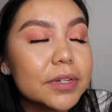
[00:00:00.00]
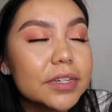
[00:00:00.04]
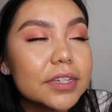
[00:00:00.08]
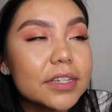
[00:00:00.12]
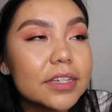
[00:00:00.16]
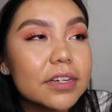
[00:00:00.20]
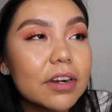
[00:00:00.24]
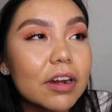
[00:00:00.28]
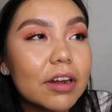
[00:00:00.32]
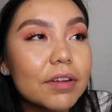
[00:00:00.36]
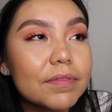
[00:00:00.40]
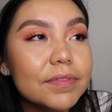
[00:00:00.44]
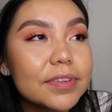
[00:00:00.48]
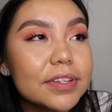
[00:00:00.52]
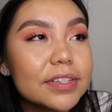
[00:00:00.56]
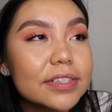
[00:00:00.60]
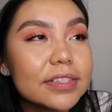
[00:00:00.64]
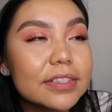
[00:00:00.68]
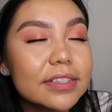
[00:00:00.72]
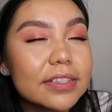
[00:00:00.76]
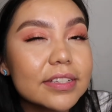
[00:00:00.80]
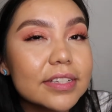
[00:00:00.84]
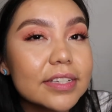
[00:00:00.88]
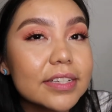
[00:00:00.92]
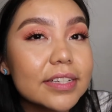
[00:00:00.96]
but
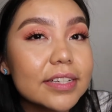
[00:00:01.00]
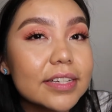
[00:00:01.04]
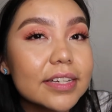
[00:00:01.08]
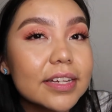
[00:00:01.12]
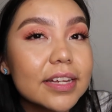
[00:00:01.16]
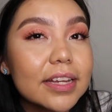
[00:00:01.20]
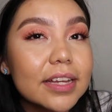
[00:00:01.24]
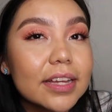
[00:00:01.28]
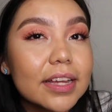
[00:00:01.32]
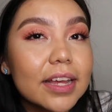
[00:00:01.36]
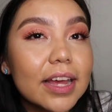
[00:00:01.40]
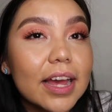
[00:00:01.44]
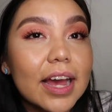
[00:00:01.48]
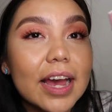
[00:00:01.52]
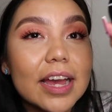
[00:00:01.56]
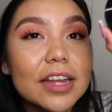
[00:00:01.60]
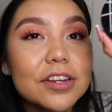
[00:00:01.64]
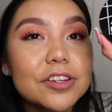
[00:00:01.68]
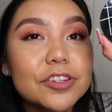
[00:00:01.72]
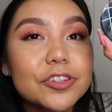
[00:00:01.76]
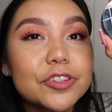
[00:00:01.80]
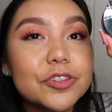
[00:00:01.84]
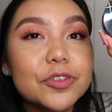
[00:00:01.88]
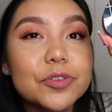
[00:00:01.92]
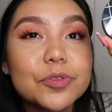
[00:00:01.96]
obviously I
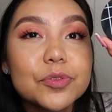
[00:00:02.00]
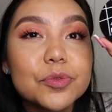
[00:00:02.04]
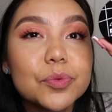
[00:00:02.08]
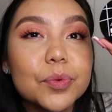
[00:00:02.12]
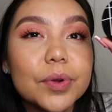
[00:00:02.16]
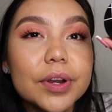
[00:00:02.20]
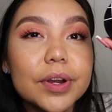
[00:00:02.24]
just use